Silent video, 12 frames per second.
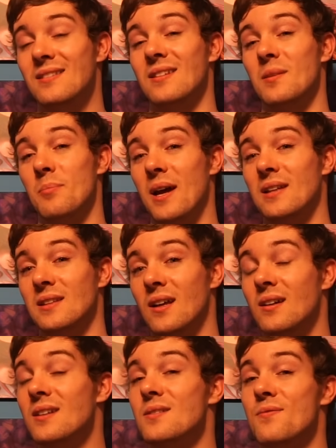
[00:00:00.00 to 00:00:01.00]
That the bad
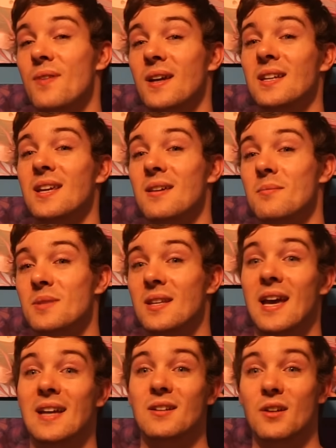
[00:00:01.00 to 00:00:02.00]
luck is affecting him to
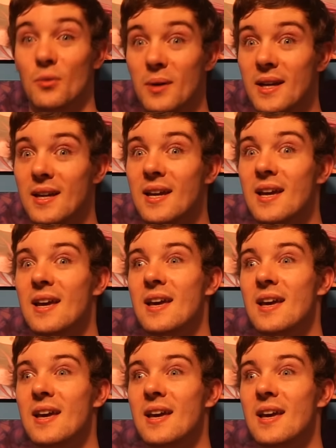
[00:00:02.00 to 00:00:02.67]
that degree